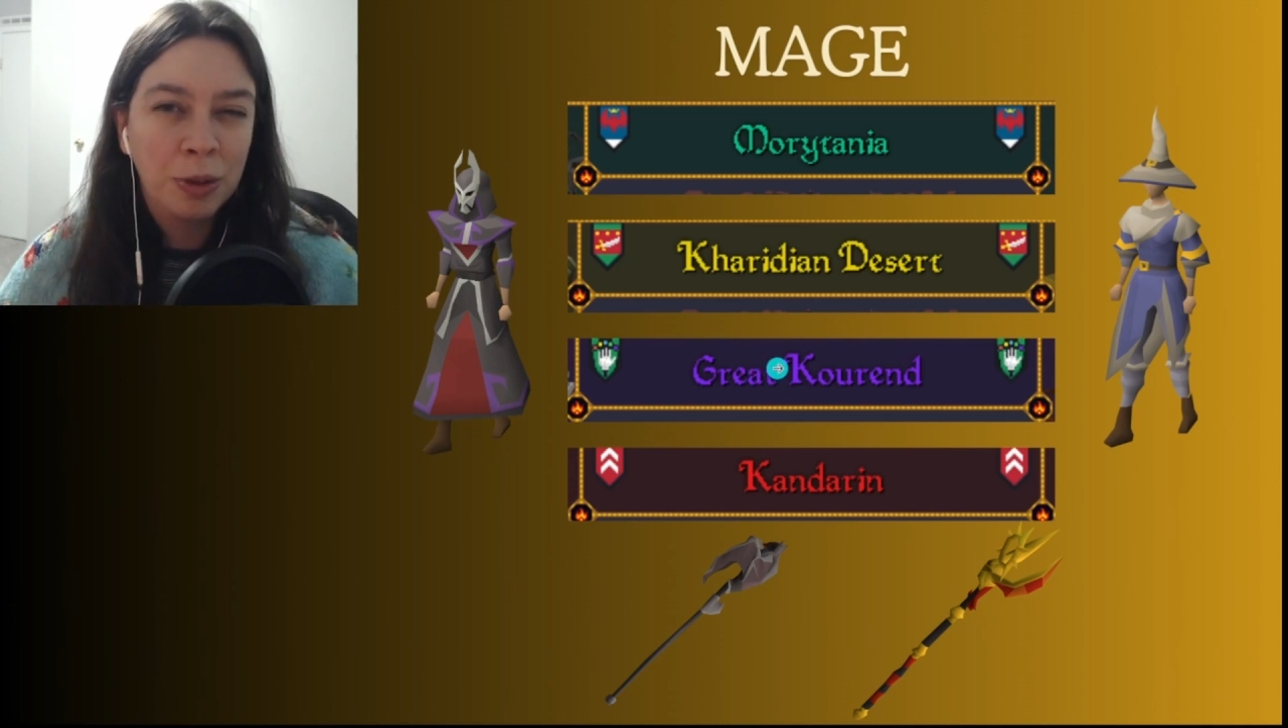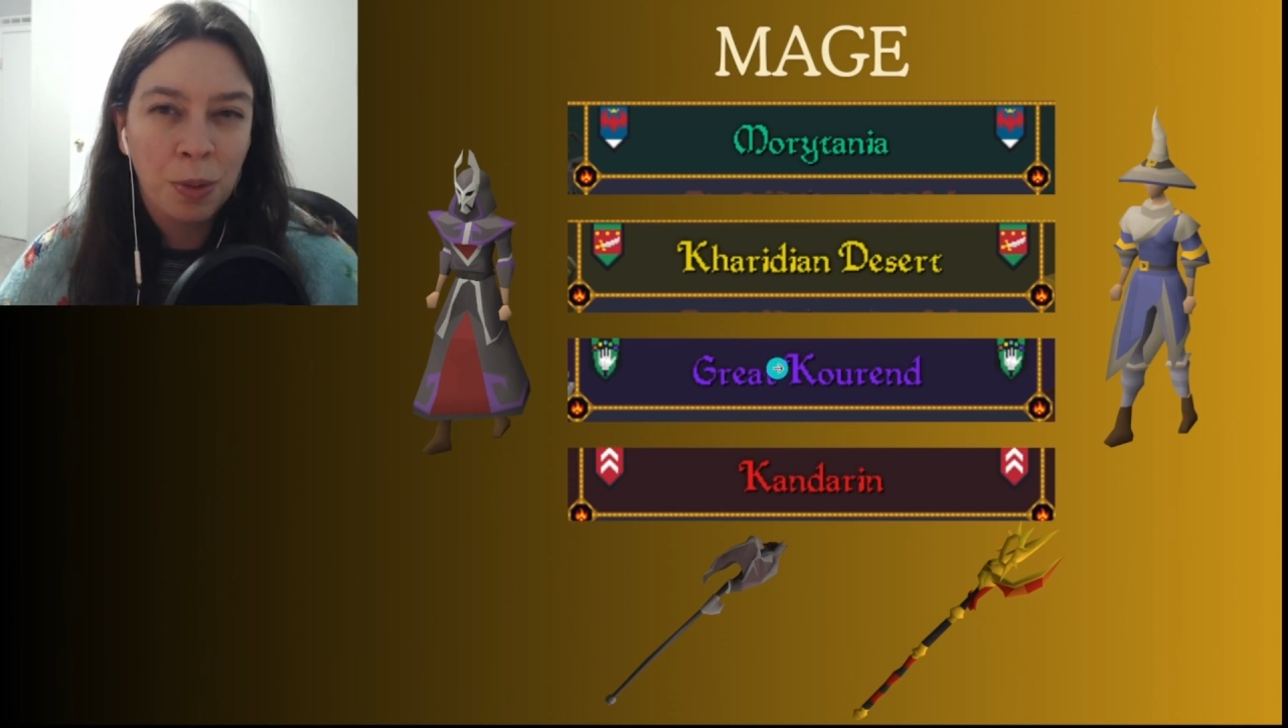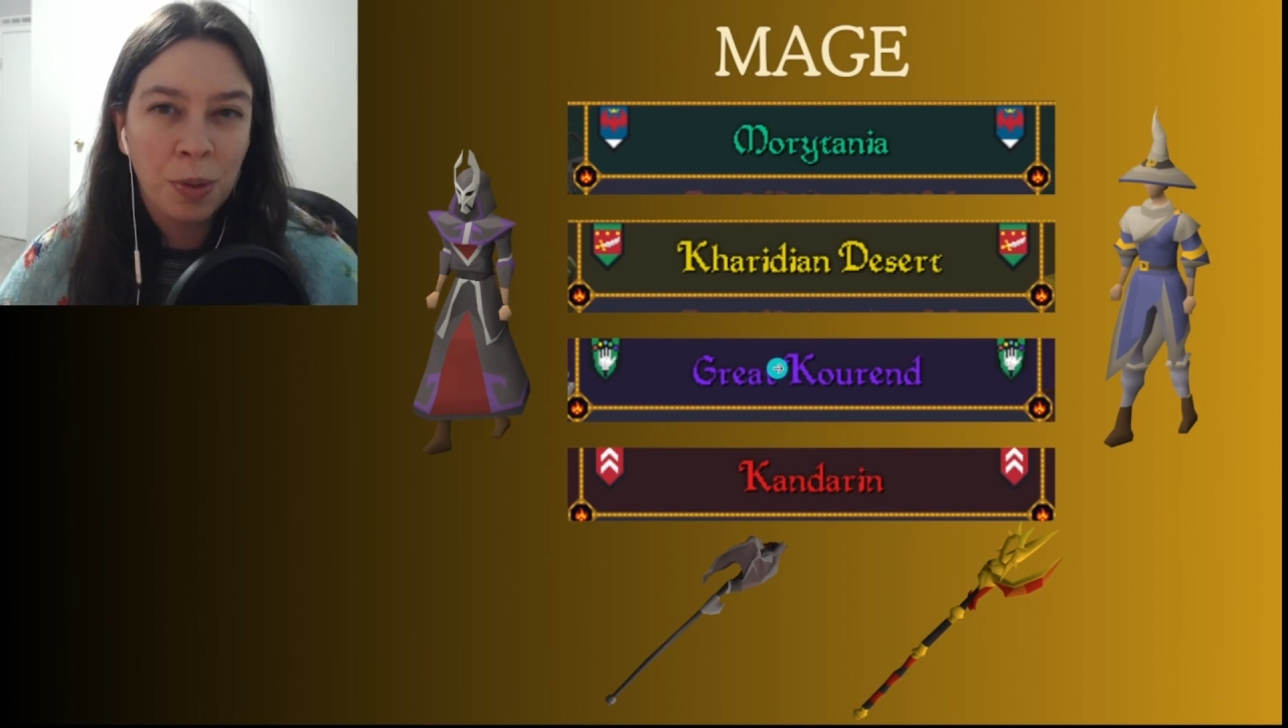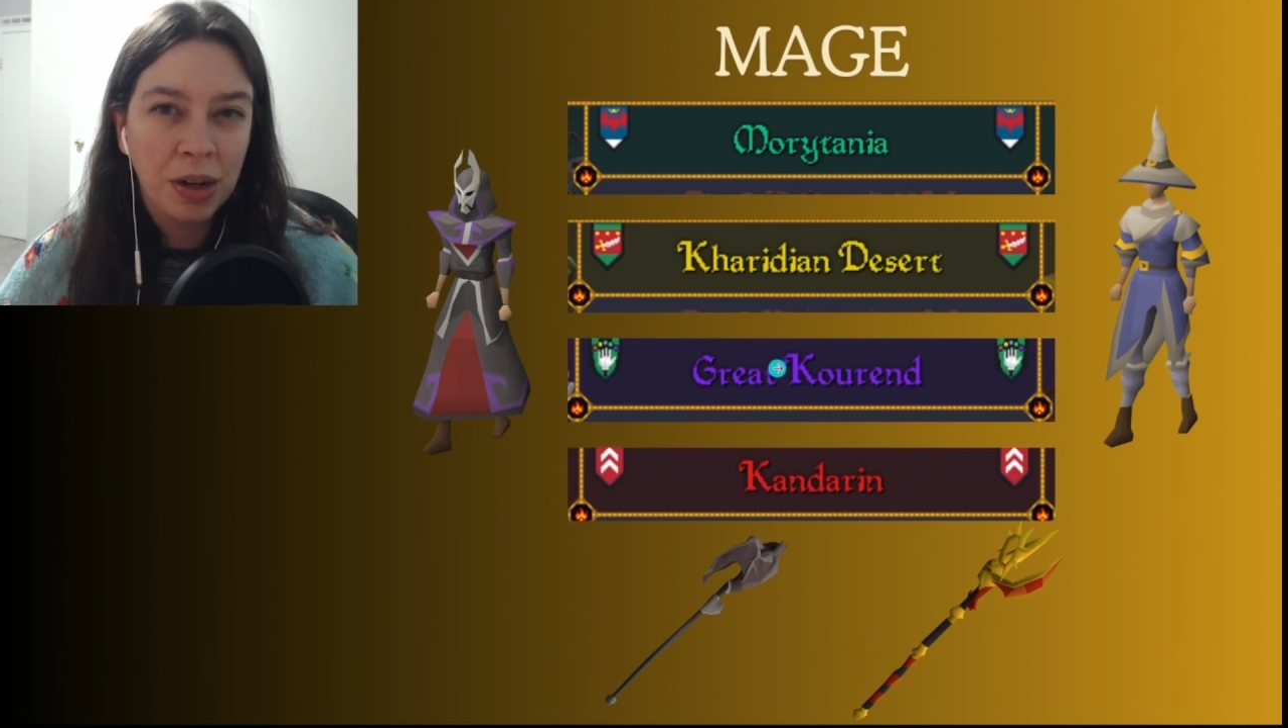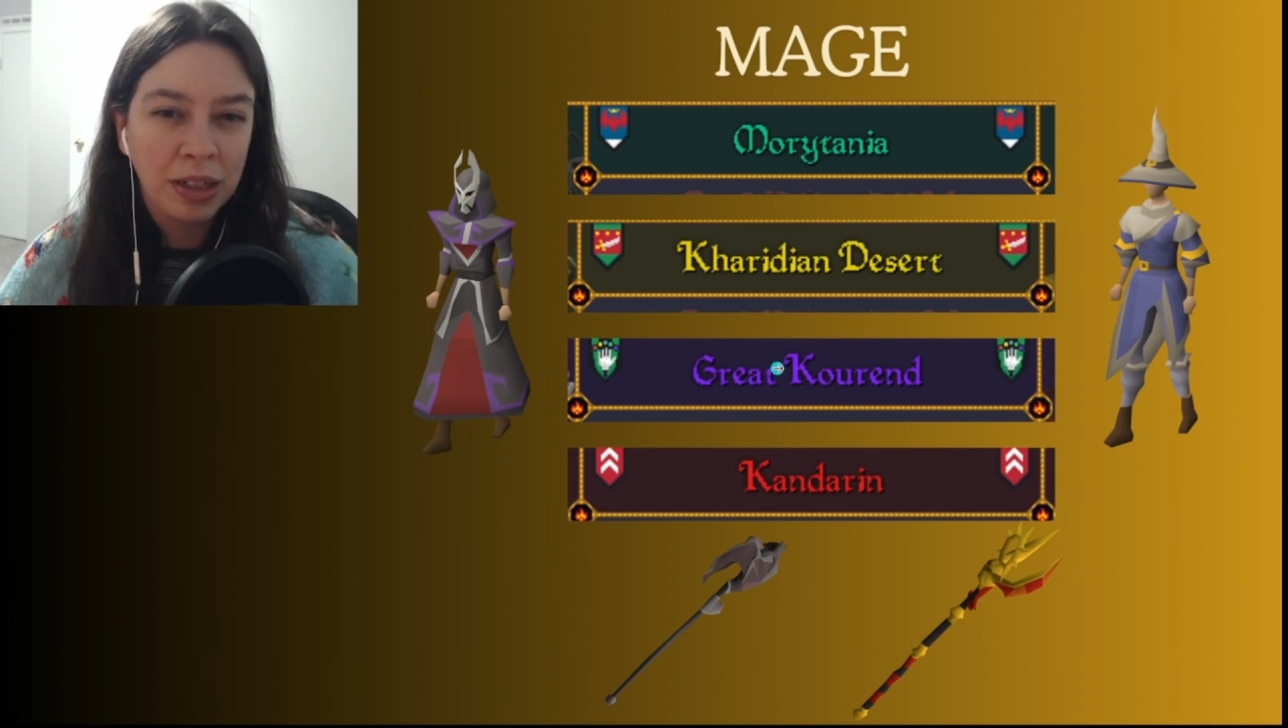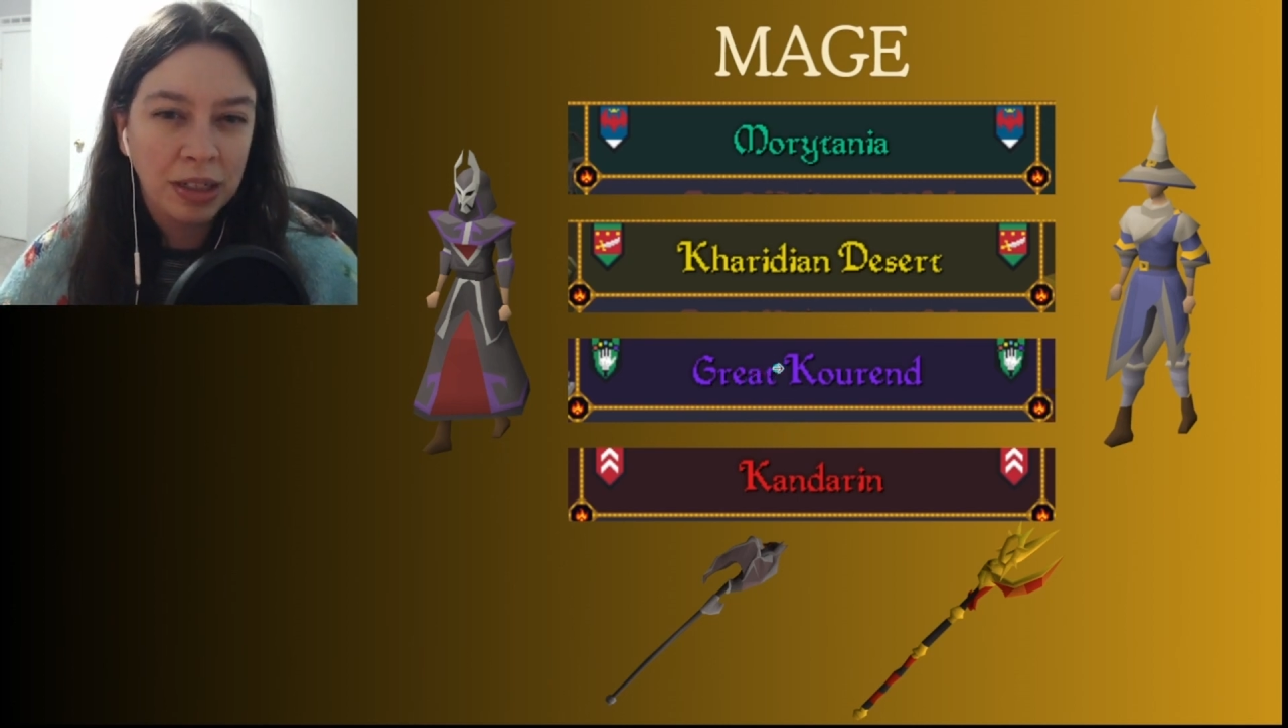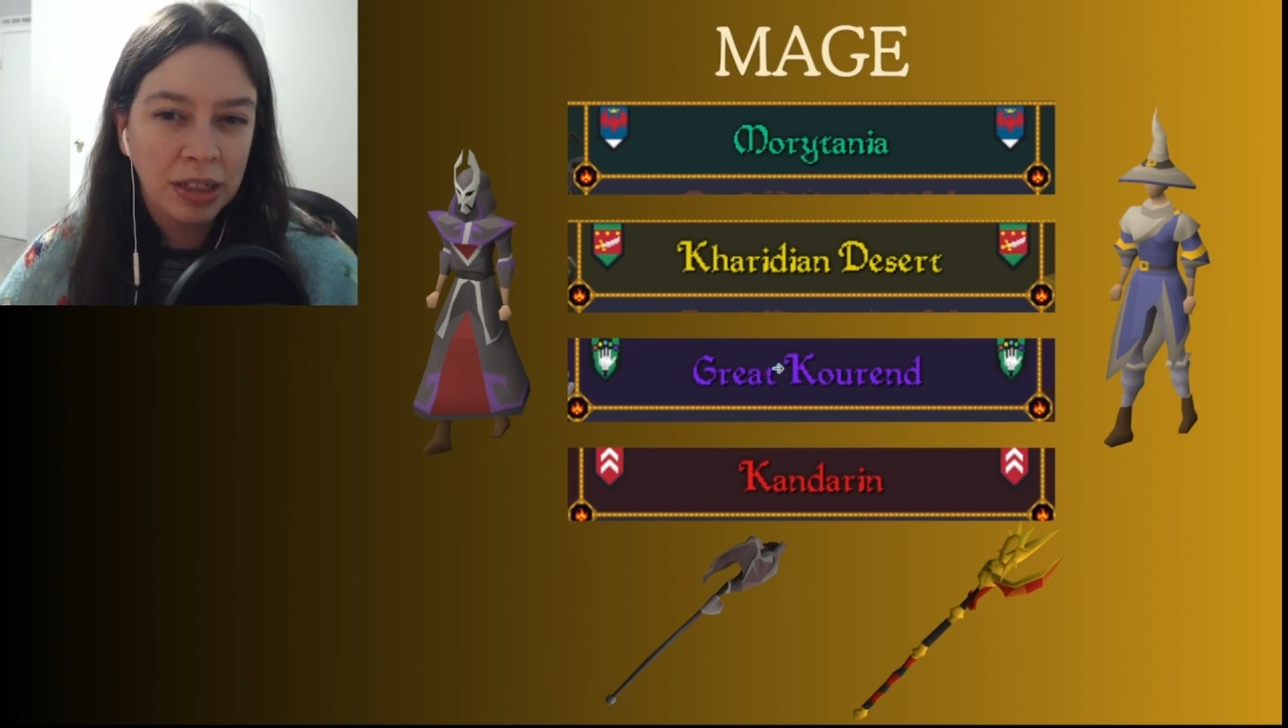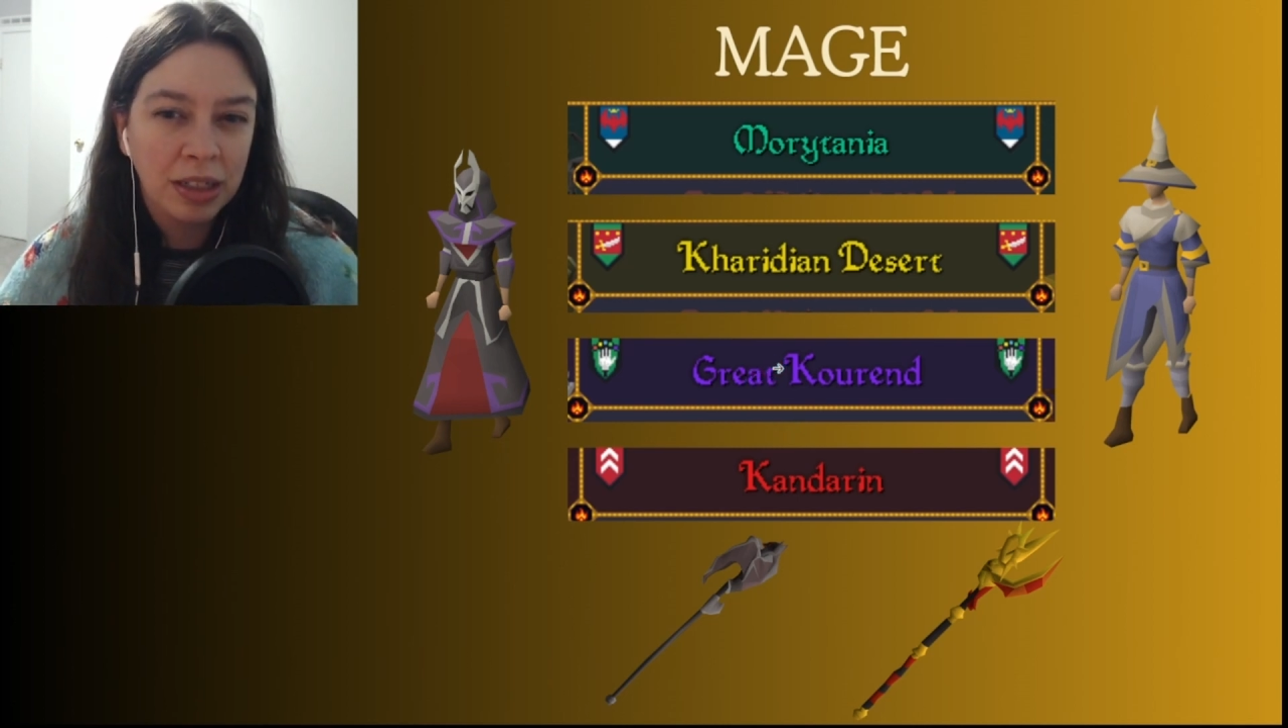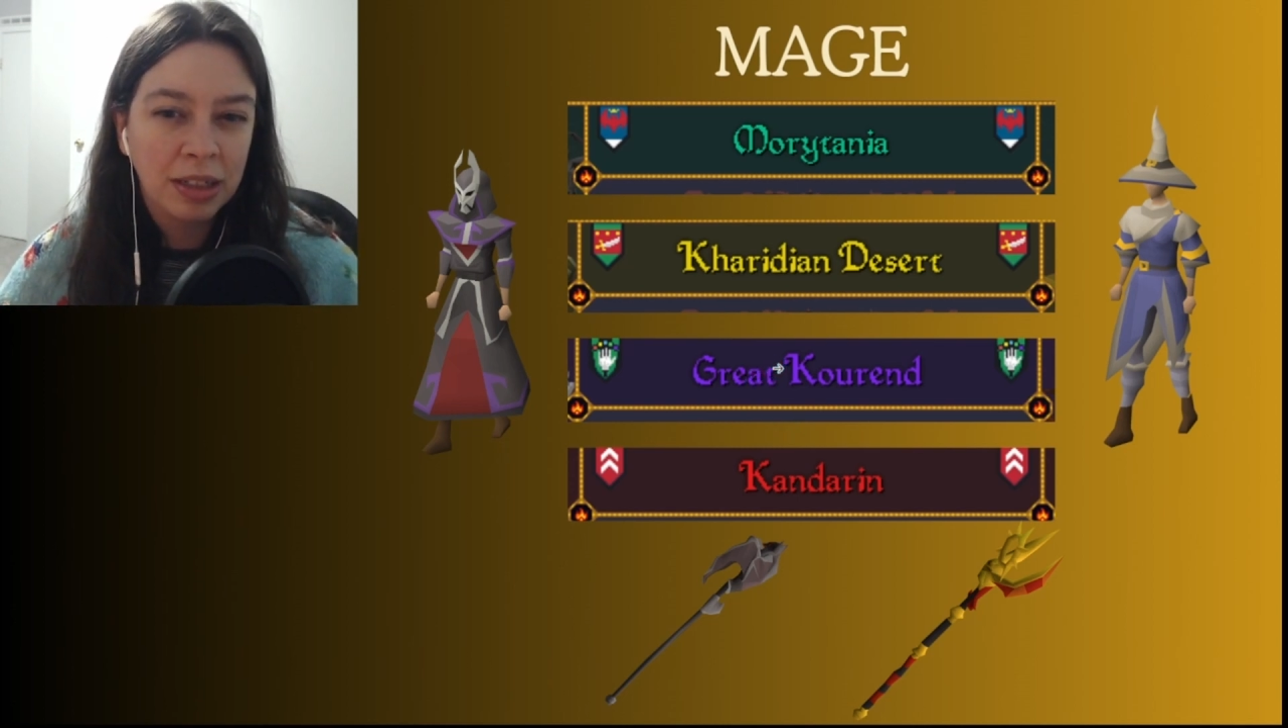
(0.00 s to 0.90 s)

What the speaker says: Korend,